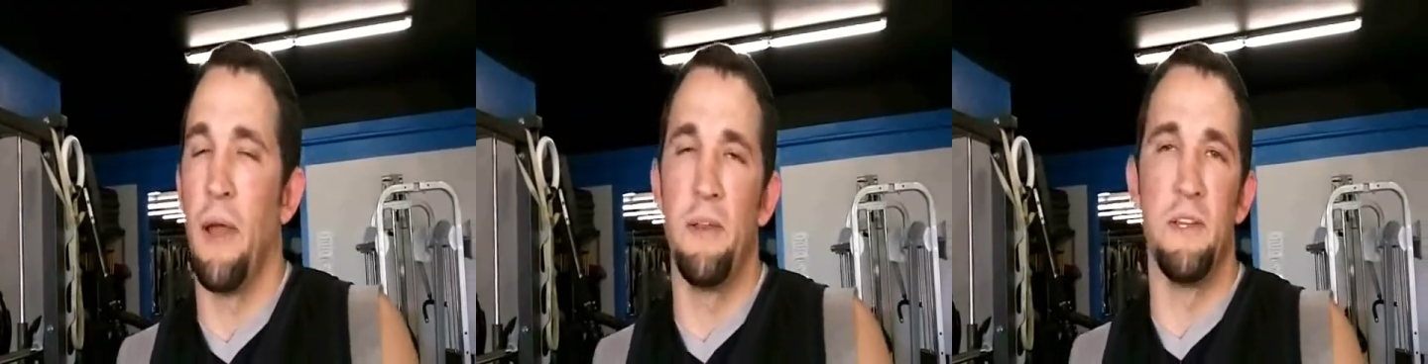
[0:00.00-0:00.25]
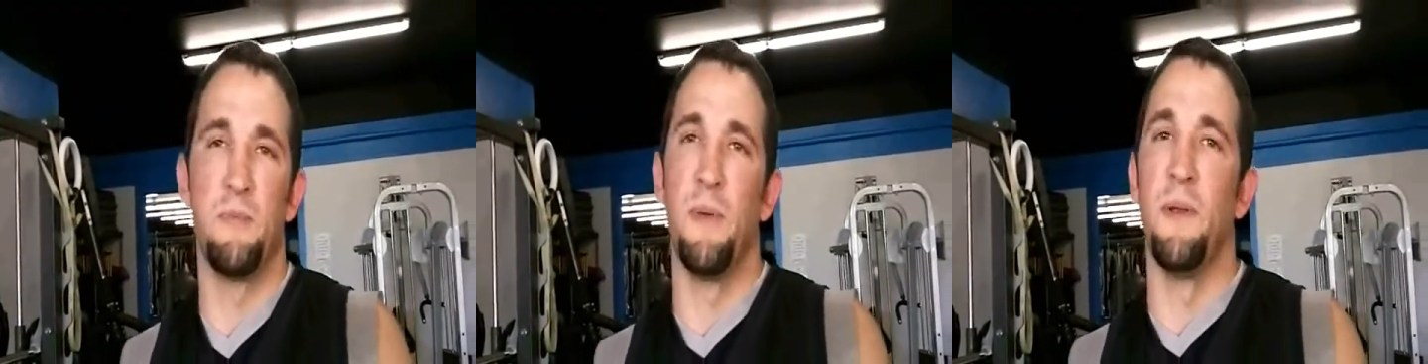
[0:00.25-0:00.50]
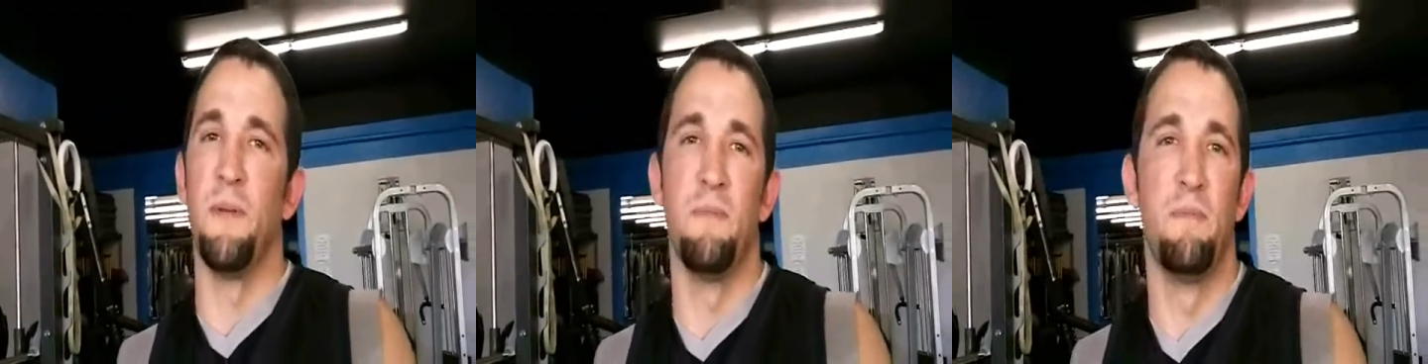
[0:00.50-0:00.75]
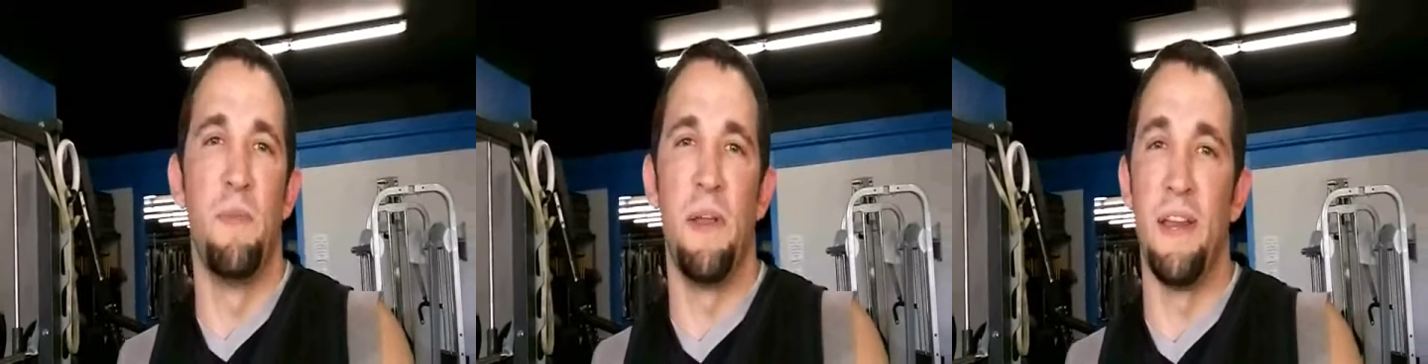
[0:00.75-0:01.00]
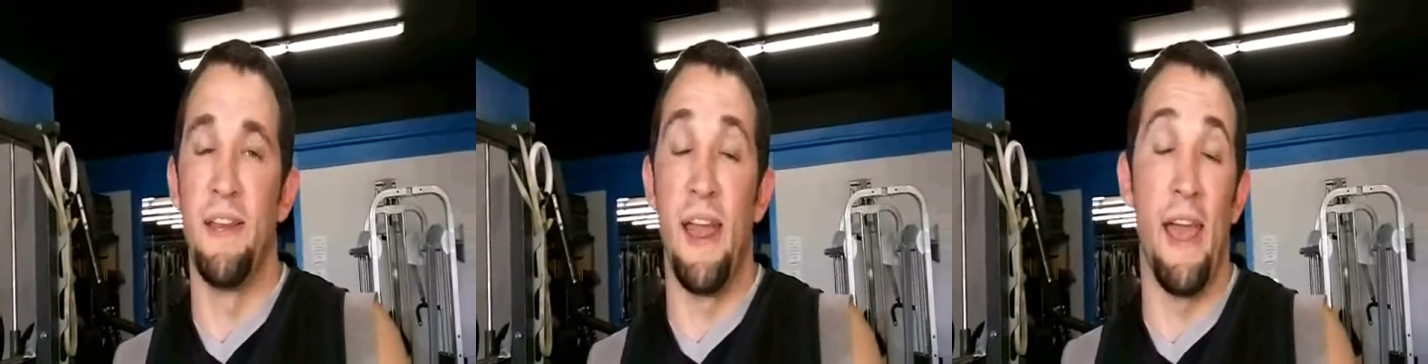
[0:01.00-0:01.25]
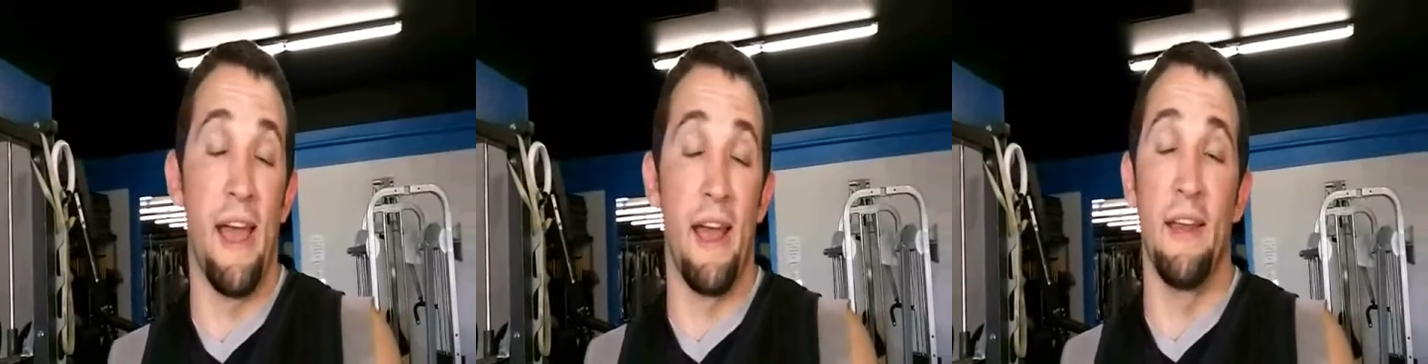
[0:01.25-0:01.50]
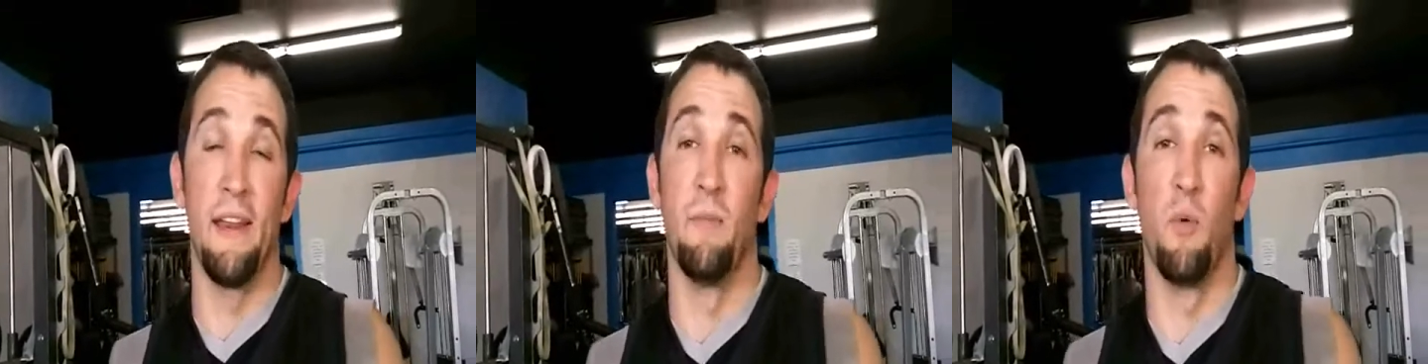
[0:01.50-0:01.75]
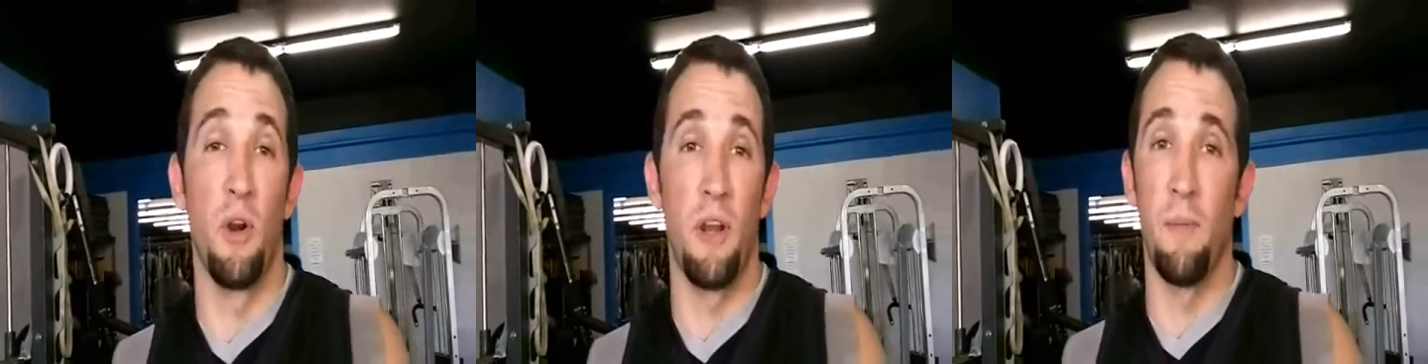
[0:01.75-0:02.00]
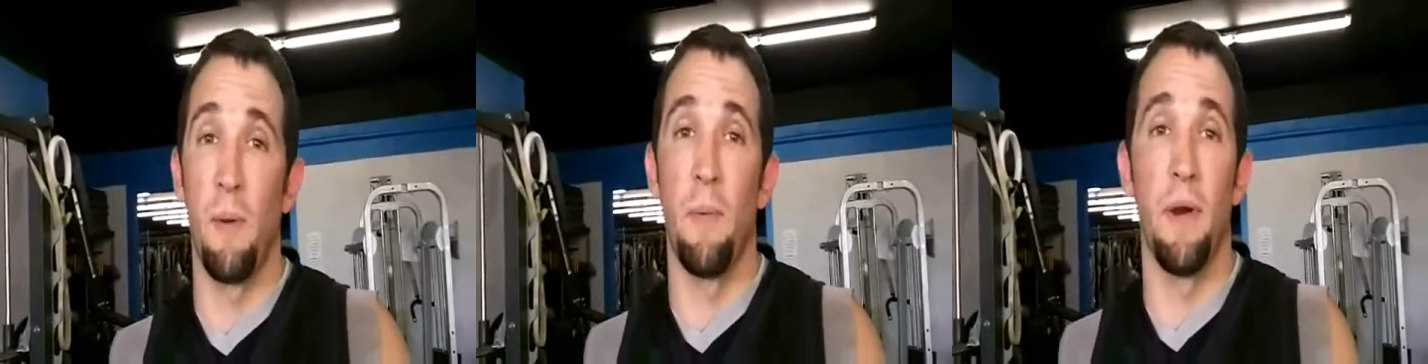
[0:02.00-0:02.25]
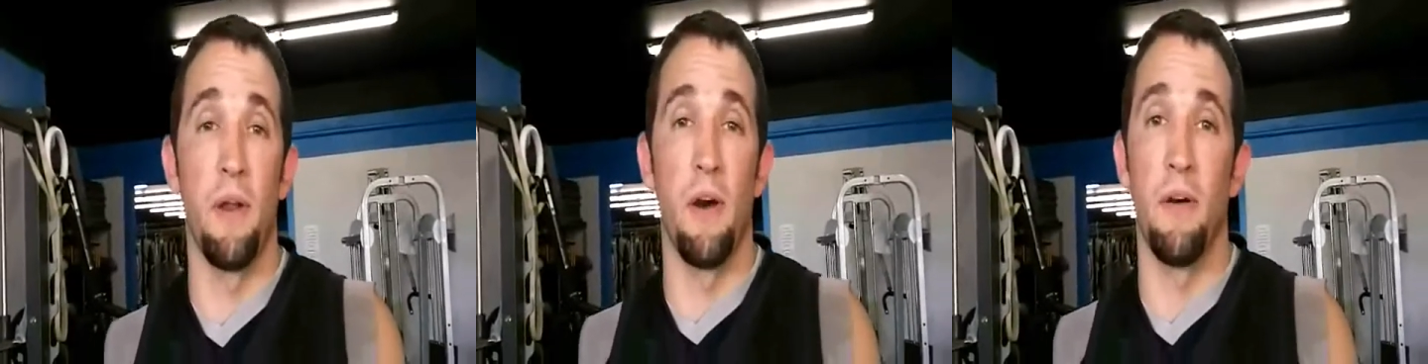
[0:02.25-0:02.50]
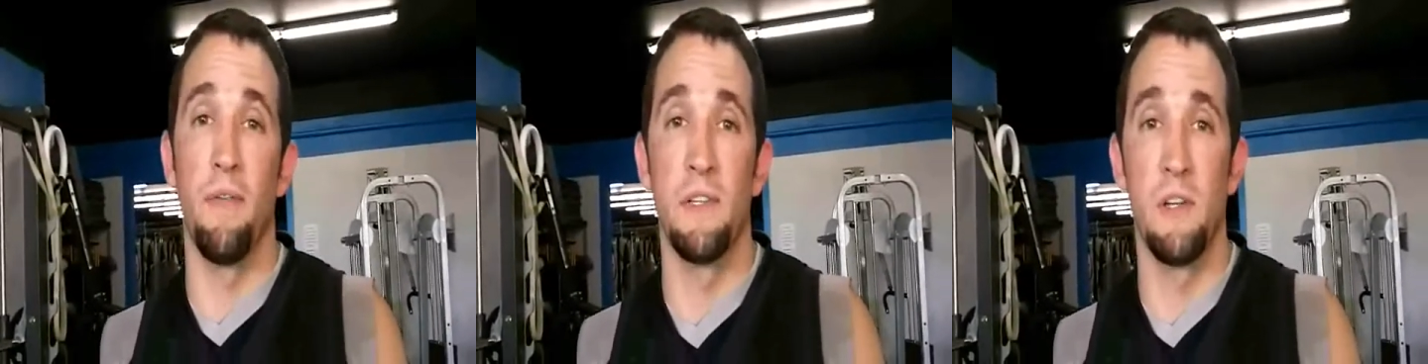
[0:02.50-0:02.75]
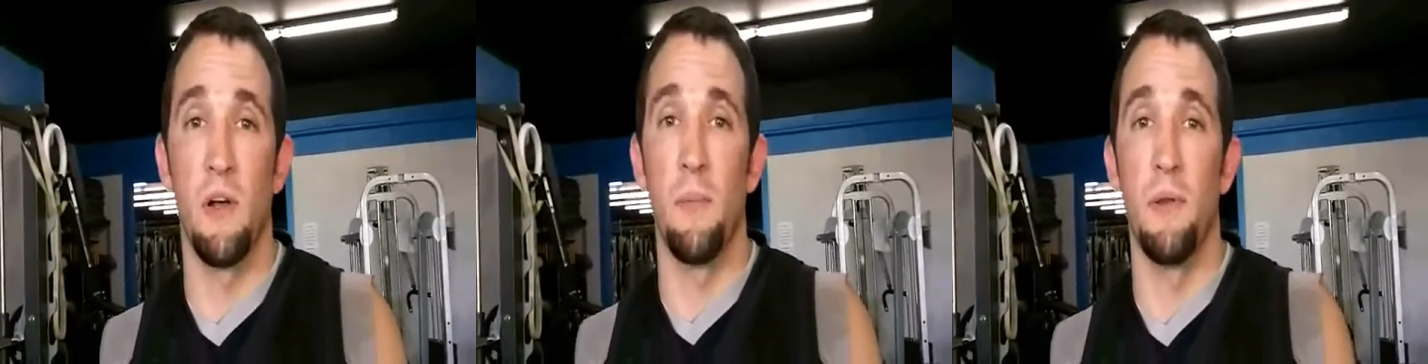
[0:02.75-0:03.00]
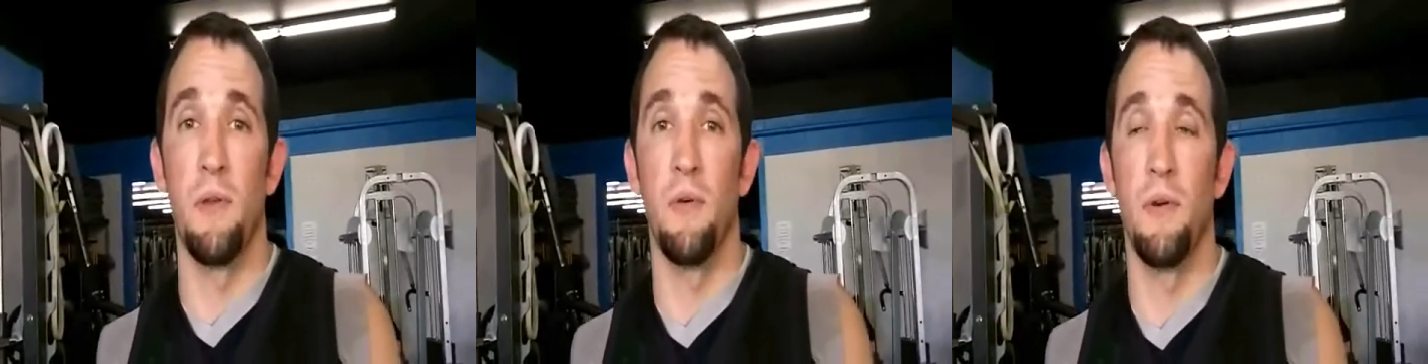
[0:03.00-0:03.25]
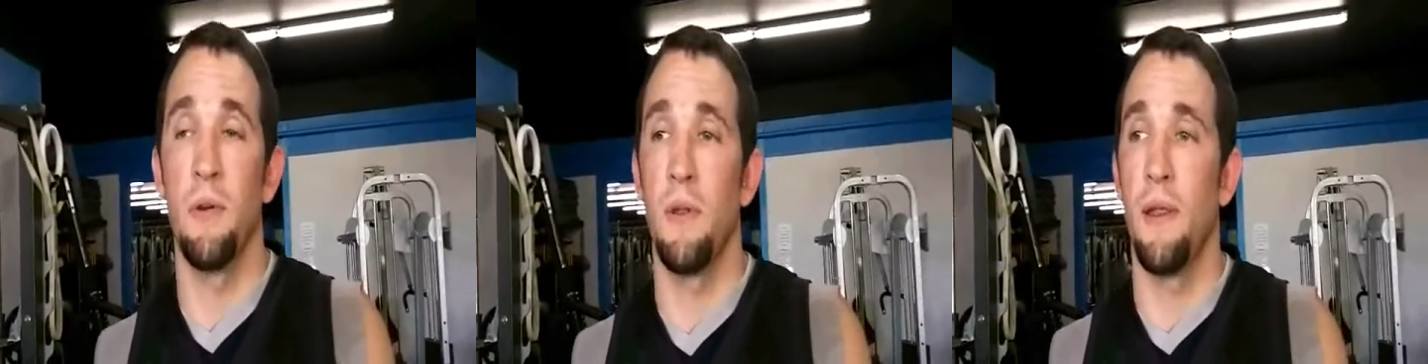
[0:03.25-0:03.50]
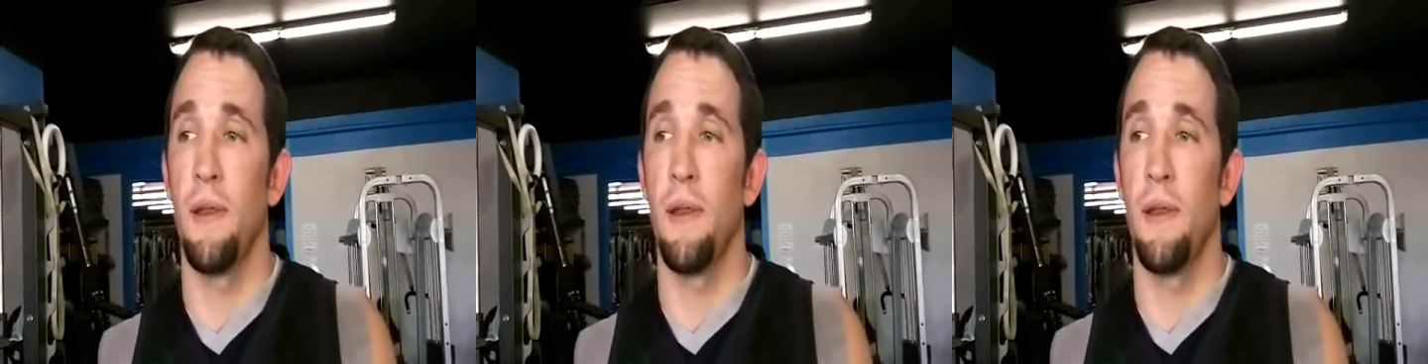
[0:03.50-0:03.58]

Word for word: I've just been being dad and working my butt off. That's all I've been doing.